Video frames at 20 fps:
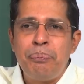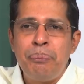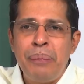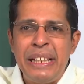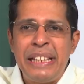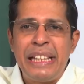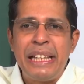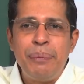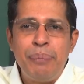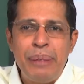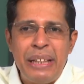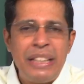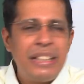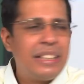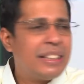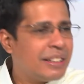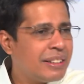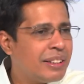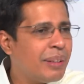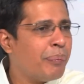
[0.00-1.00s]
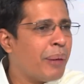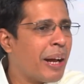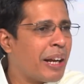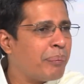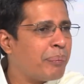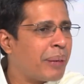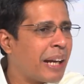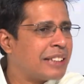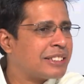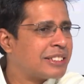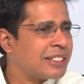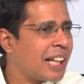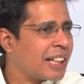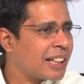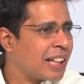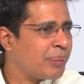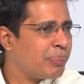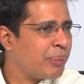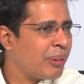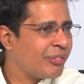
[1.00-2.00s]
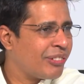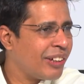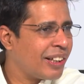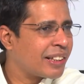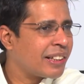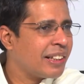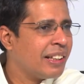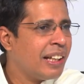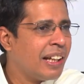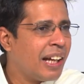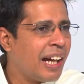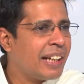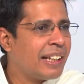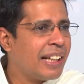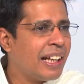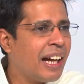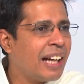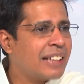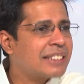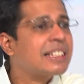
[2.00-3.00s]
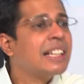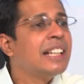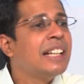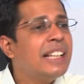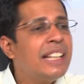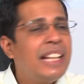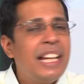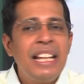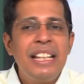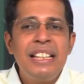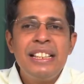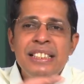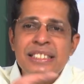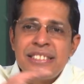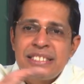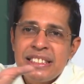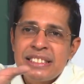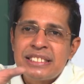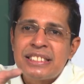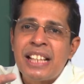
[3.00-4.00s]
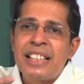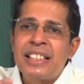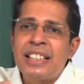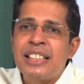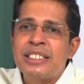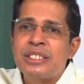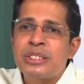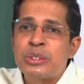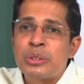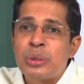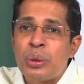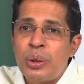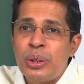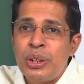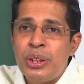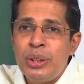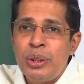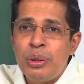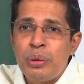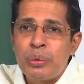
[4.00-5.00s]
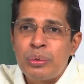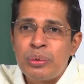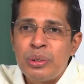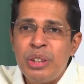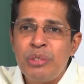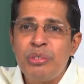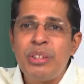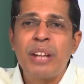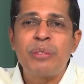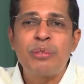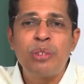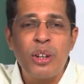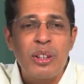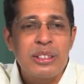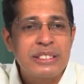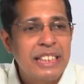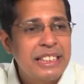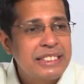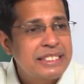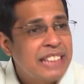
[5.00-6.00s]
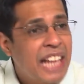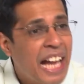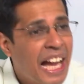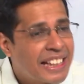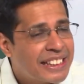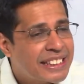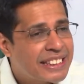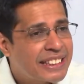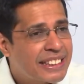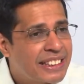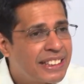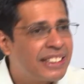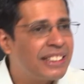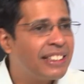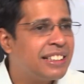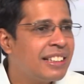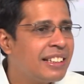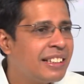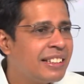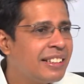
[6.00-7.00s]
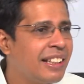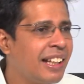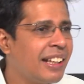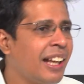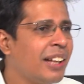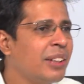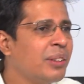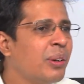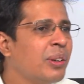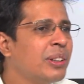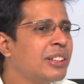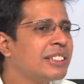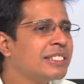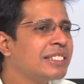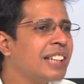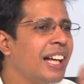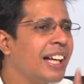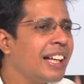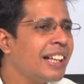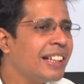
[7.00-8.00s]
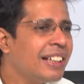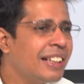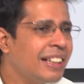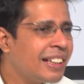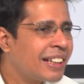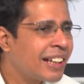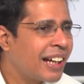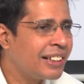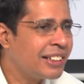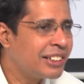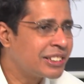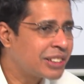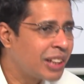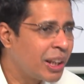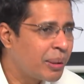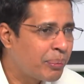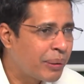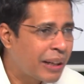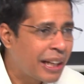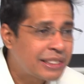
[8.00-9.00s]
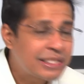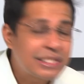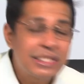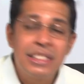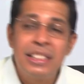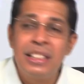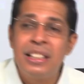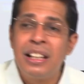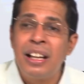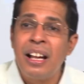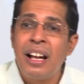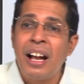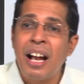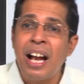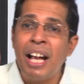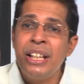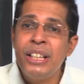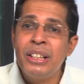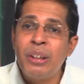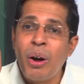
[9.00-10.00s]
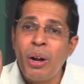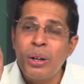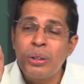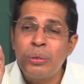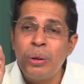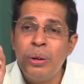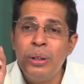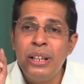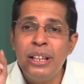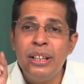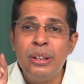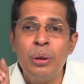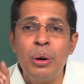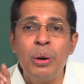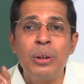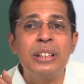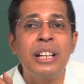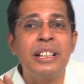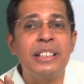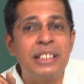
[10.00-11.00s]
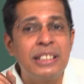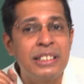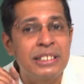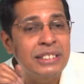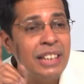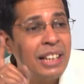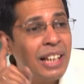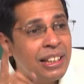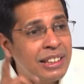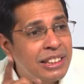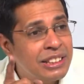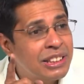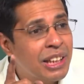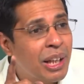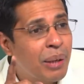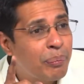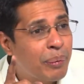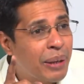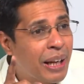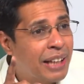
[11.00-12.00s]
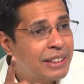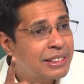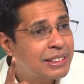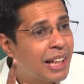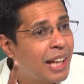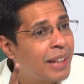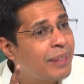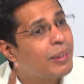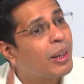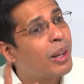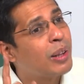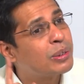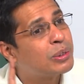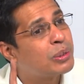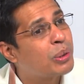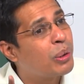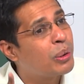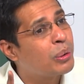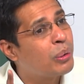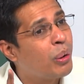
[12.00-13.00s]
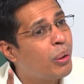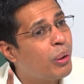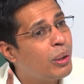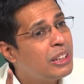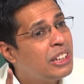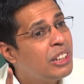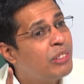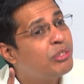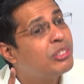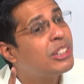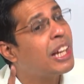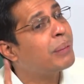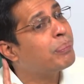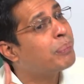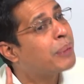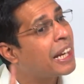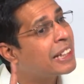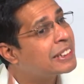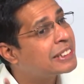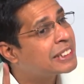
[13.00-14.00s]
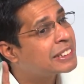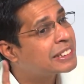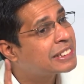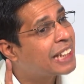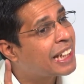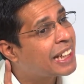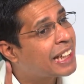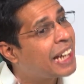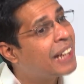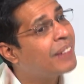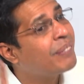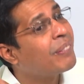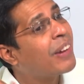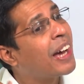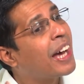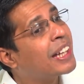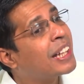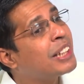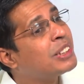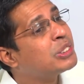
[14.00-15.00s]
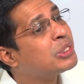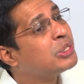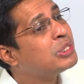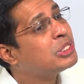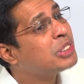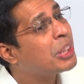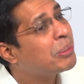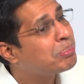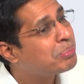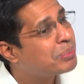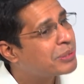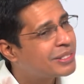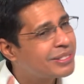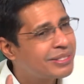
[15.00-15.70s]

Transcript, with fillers: BTB, the branch target buffer and I ask a is this address stored in U? If that fellow says yes, then I know it is a conditional branch. I not only know that it is a conditional branch, I will also know if that branch is taken where I should jump.